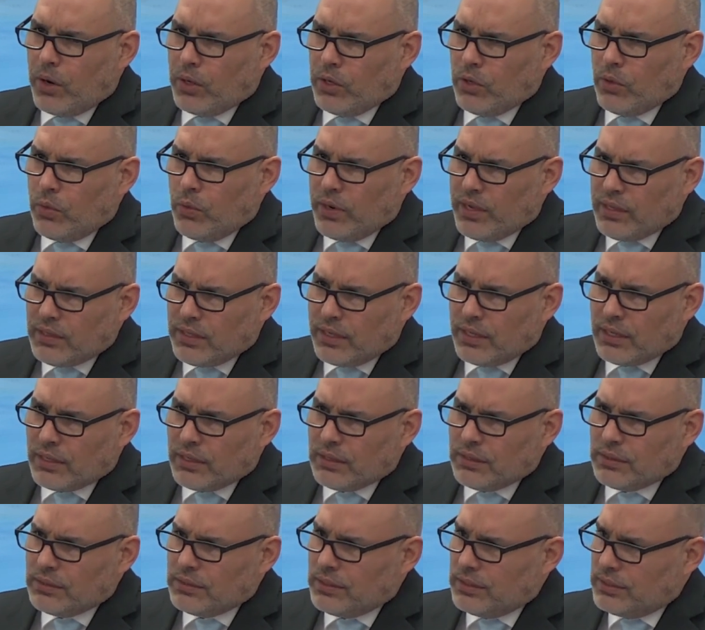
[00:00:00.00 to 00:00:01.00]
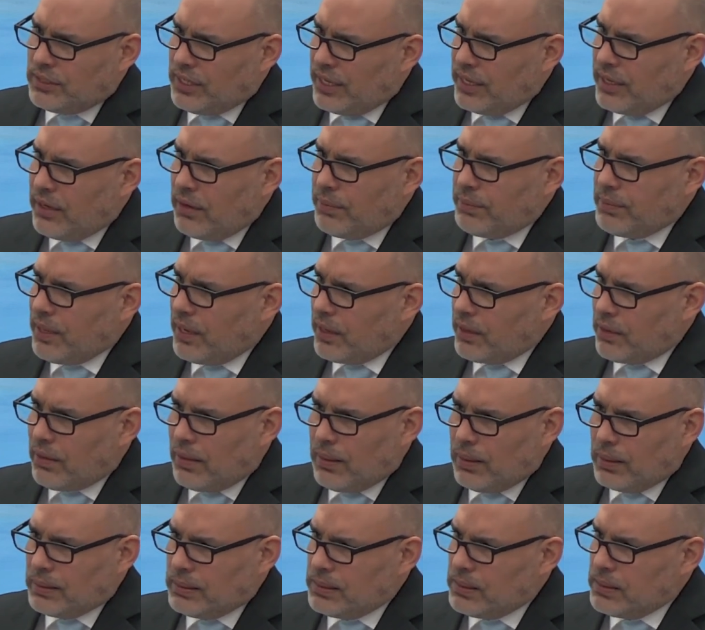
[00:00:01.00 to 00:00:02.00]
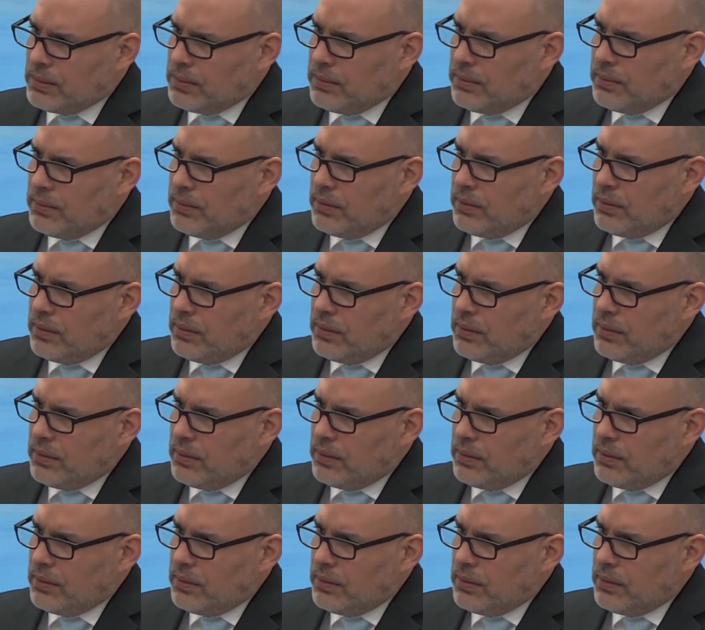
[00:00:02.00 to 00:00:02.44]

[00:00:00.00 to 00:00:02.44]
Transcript: Are you willing to take up that cross?